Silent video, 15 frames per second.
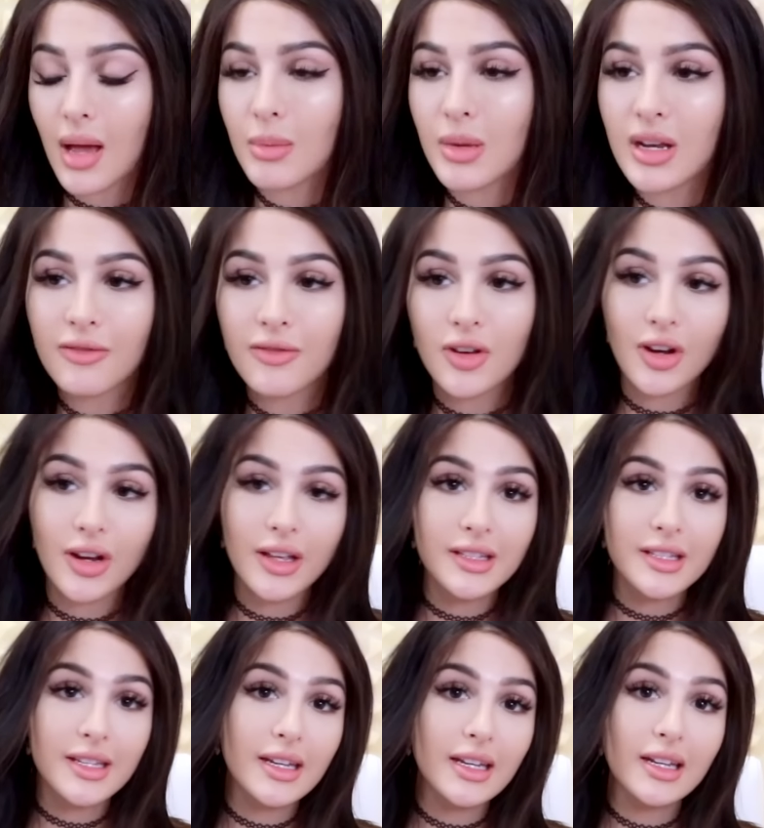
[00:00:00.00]
I mean, if you're
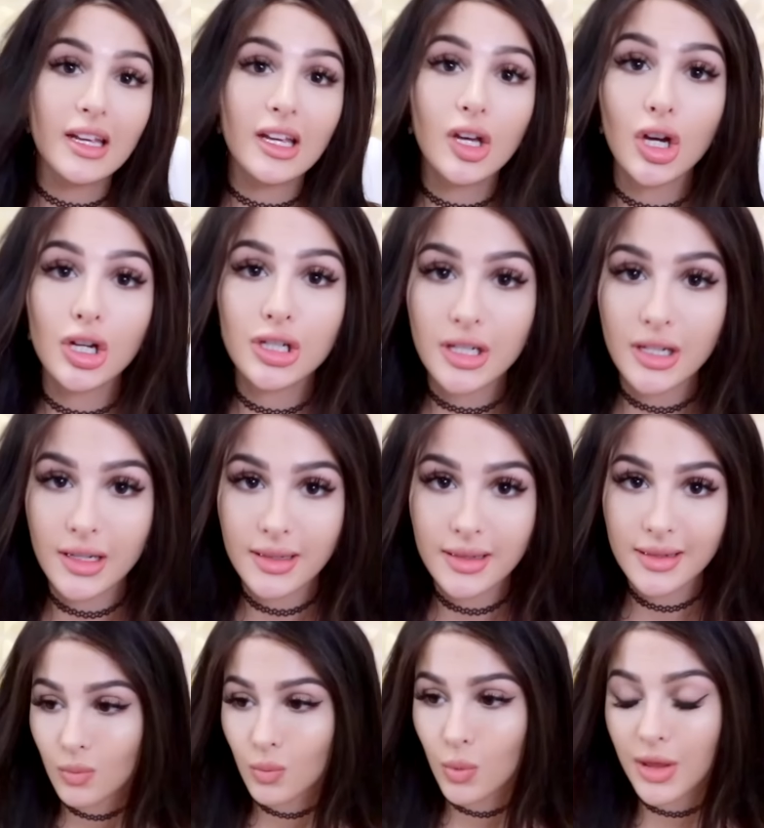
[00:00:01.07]
into eating
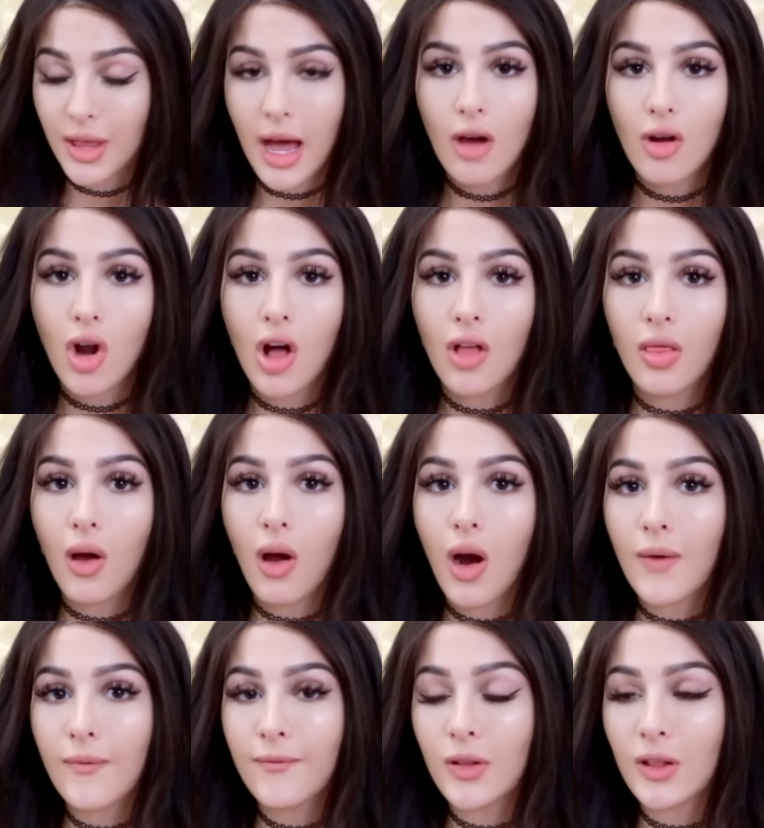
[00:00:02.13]
cushions without all the
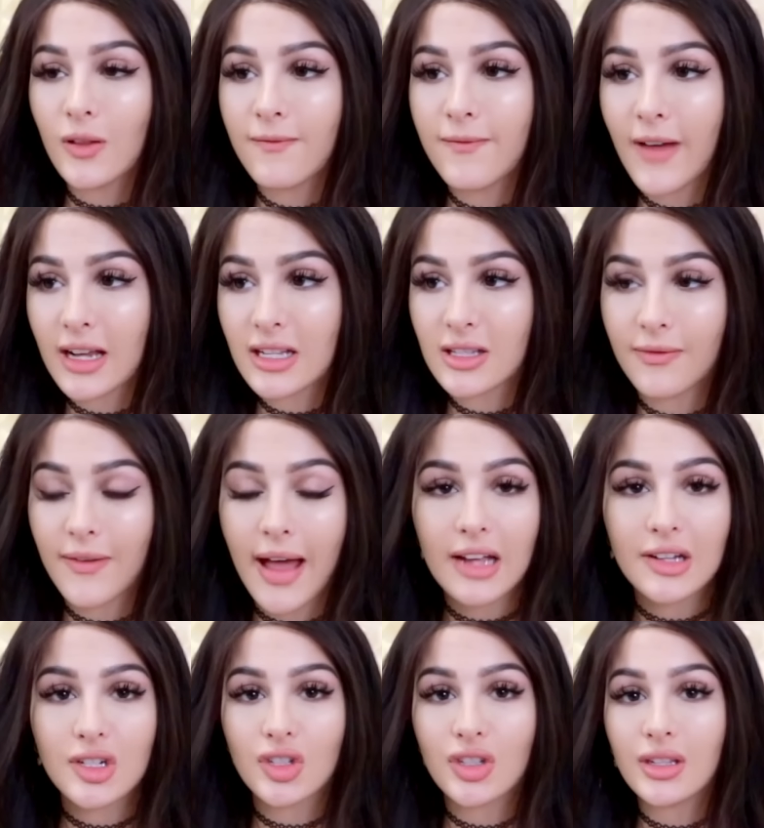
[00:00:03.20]
harmful effects of
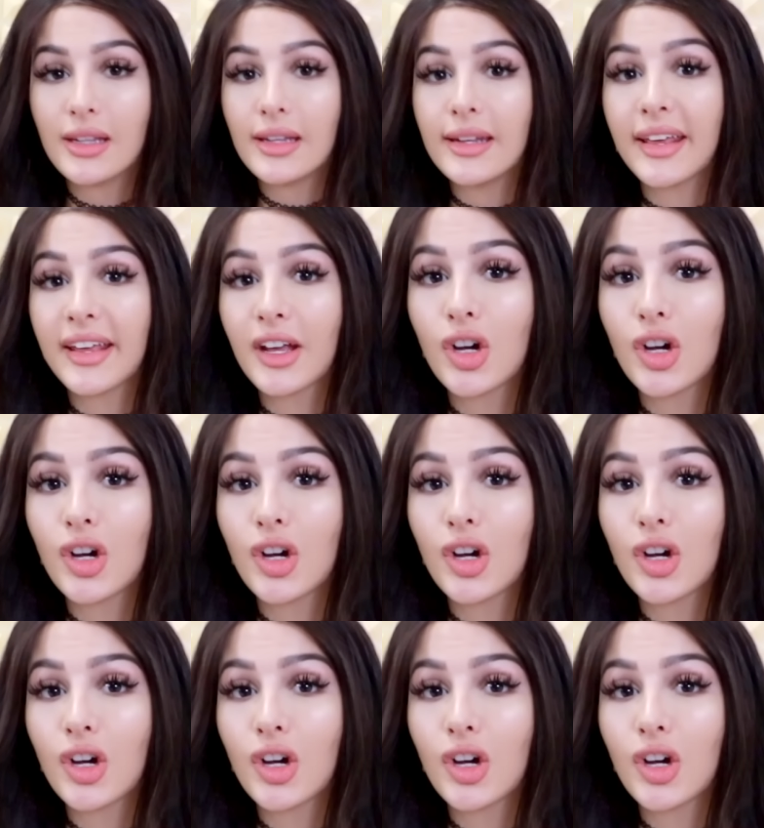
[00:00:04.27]
actually eating